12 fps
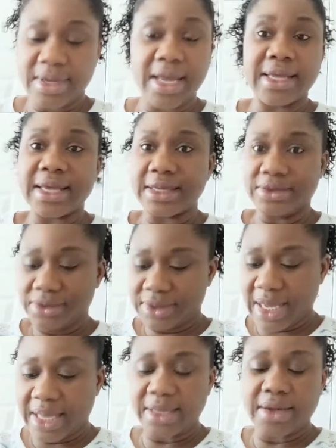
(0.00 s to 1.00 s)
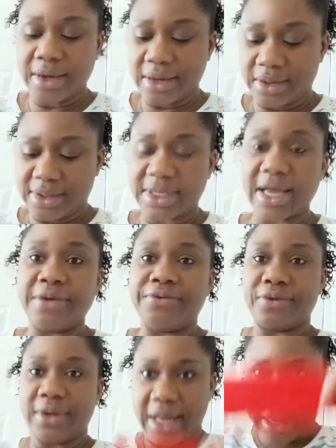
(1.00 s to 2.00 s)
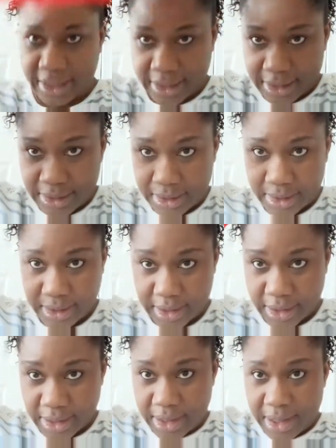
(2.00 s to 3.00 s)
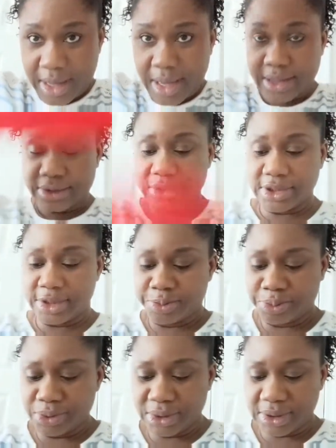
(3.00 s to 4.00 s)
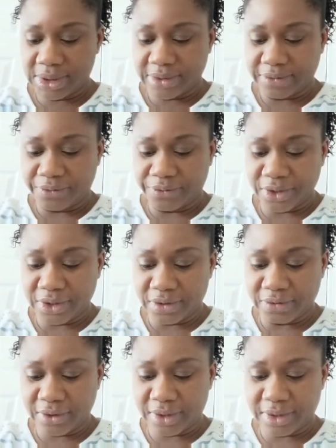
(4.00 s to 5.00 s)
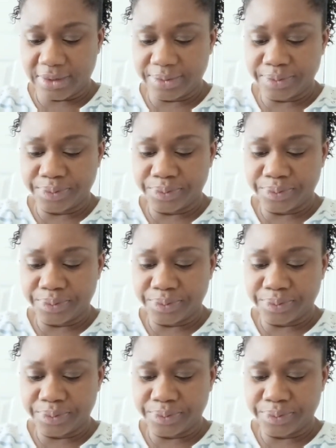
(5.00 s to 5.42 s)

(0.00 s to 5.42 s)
You can get use any color scarf you like and just put it in front of it.